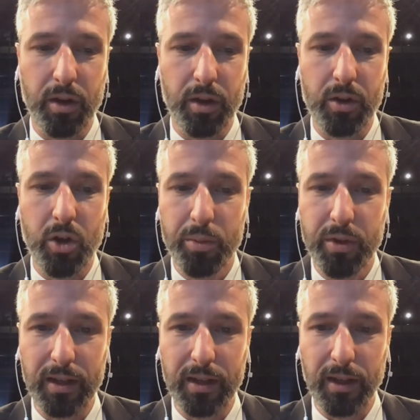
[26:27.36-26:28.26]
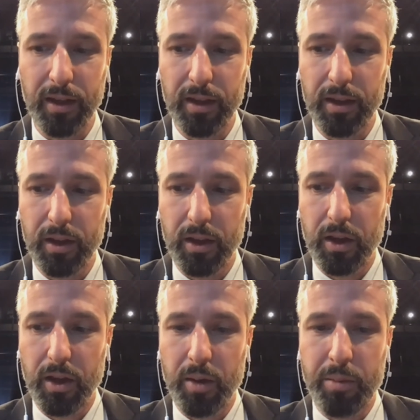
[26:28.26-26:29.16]
community
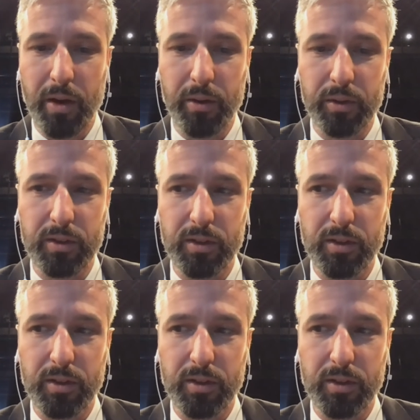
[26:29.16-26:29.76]
about